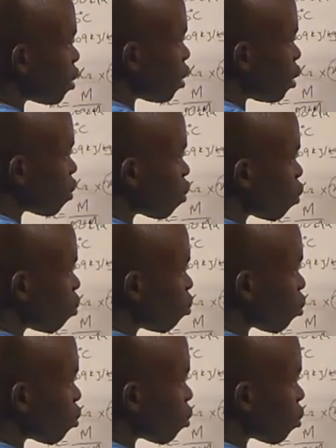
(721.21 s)
T
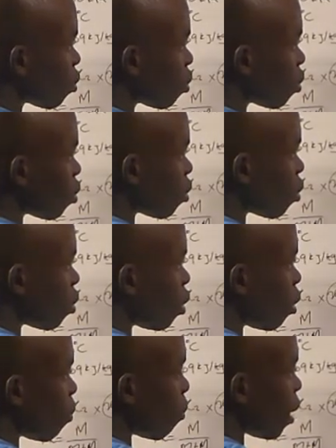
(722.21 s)
soup
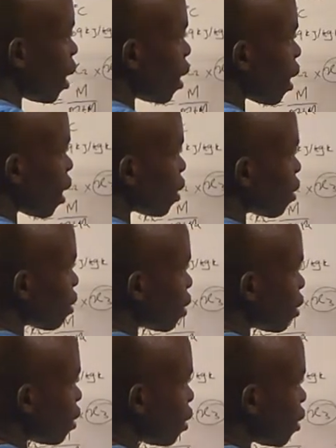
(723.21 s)

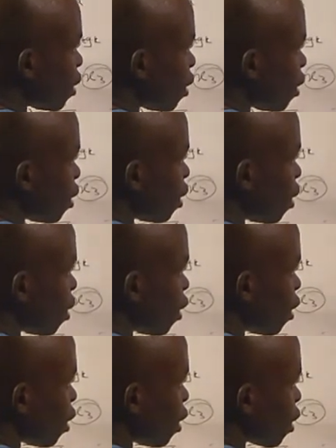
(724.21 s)
minus T,
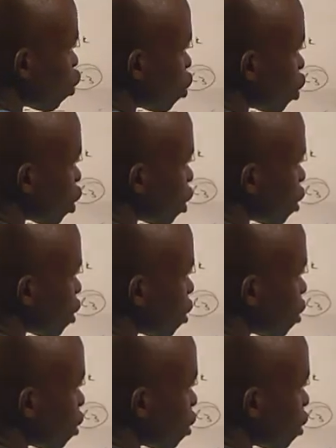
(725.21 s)
the saturation